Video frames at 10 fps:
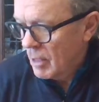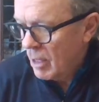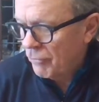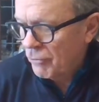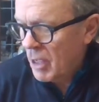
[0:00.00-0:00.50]

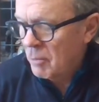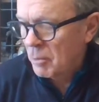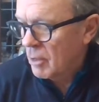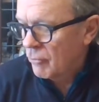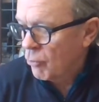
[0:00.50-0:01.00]
A
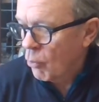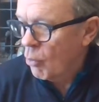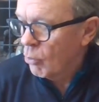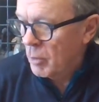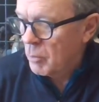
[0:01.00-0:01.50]
family, for
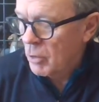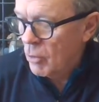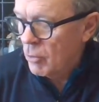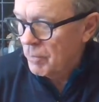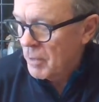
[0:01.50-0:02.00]
all that we
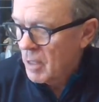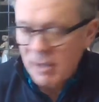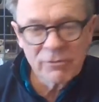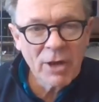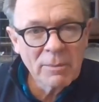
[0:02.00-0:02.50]
know,
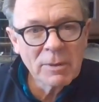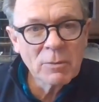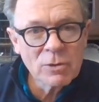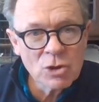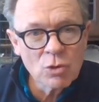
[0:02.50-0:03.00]
a family
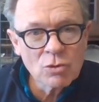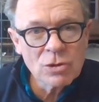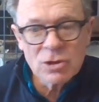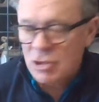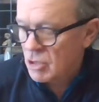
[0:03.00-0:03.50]
with
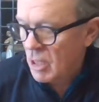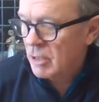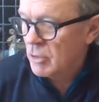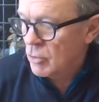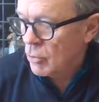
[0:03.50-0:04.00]
children just
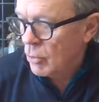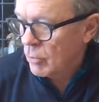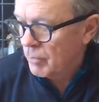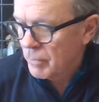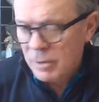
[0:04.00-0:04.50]
starting to grow.
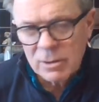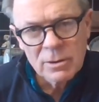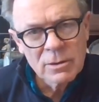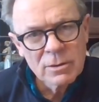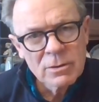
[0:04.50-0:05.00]

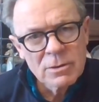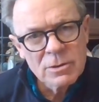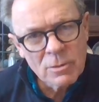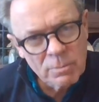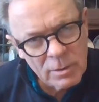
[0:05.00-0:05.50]

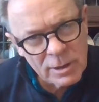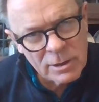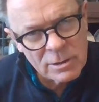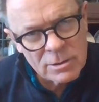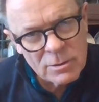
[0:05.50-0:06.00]
So
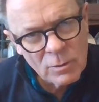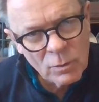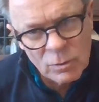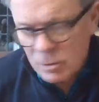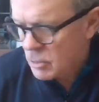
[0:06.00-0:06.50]
please,
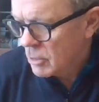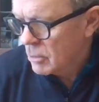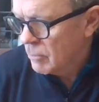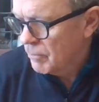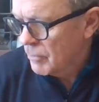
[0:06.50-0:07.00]
Horton
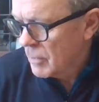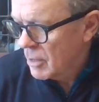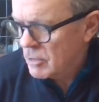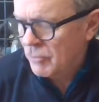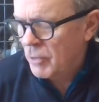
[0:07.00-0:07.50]
said,
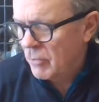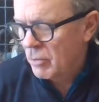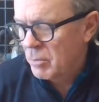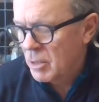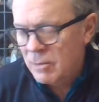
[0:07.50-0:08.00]
as a favour
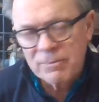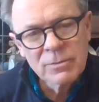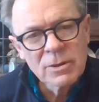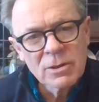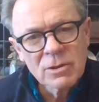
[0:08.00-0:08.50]
to me,
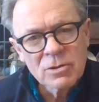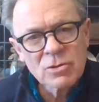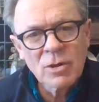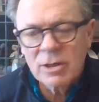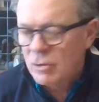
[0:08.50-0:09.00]

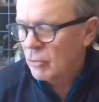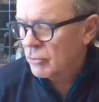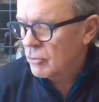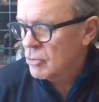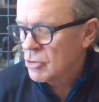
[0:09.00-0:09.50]
try not
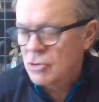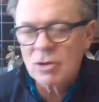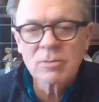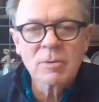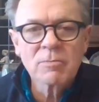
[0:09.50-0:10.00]
to
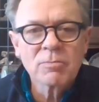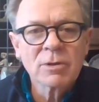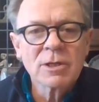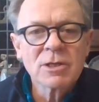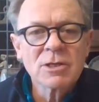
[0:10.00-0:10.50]
disturb them,
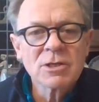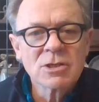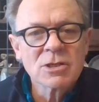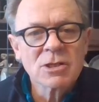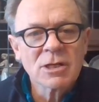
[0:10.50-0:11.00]
please
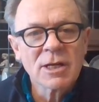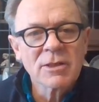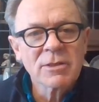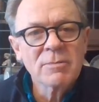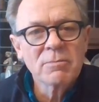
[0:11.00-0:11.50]
just
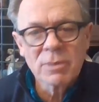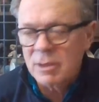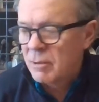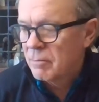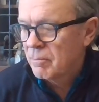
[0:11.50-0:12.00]
let them be.